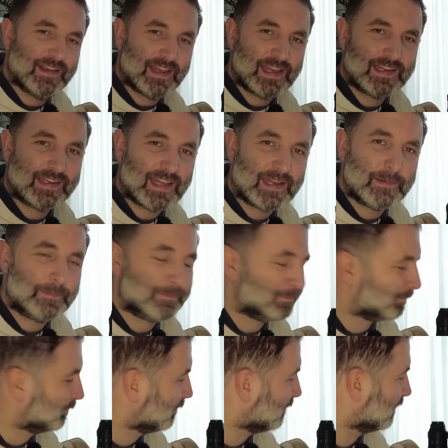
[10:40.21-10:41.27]
And then
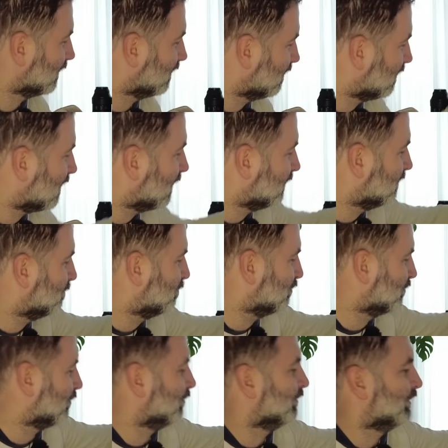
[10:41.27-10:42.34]
I
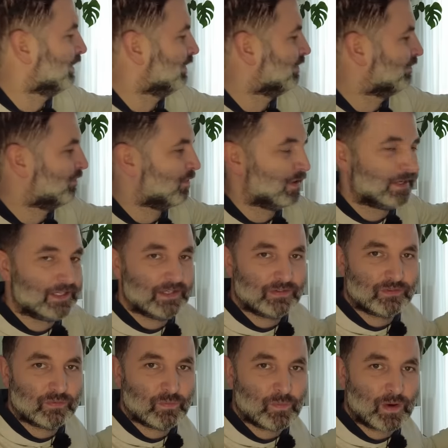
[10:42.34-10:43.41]
put on the 40
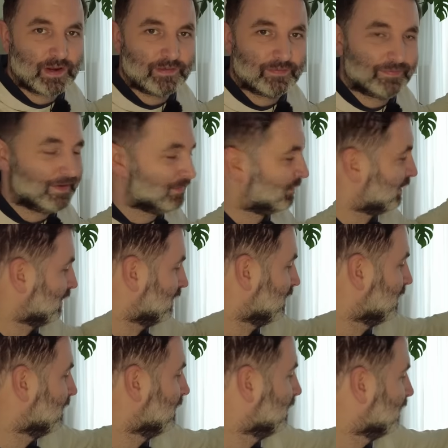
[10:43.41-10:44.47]
to 150.
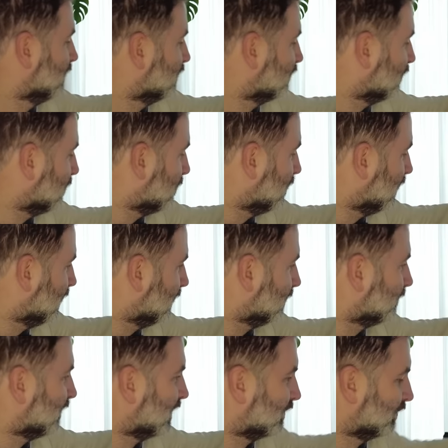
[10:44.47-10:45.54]

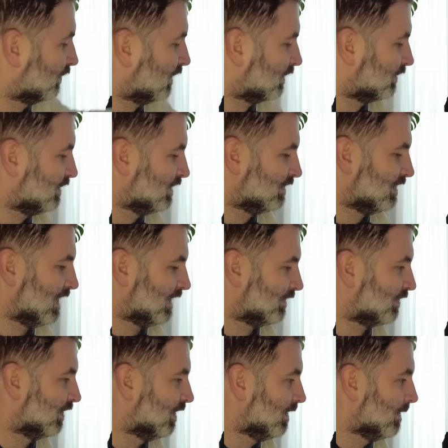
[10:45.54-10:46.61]
So that's this
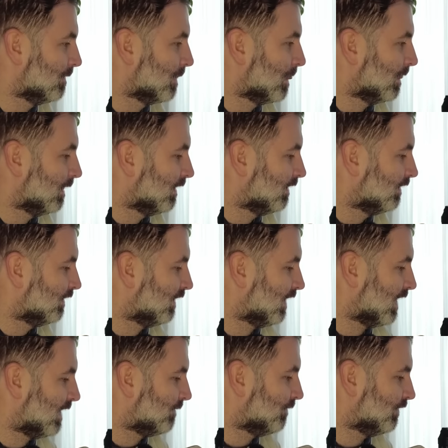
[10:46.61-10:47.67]
lens.
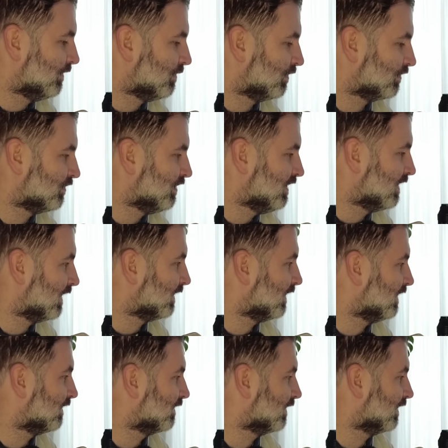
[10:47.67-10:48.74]
And you can see
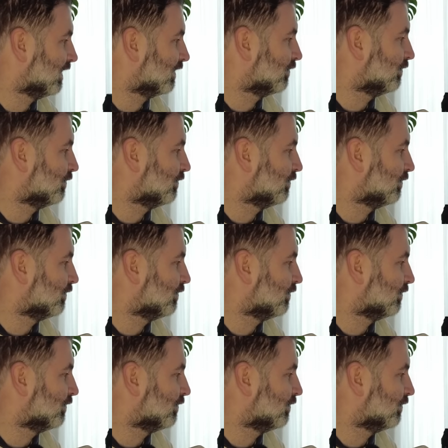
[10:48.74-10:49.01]
that it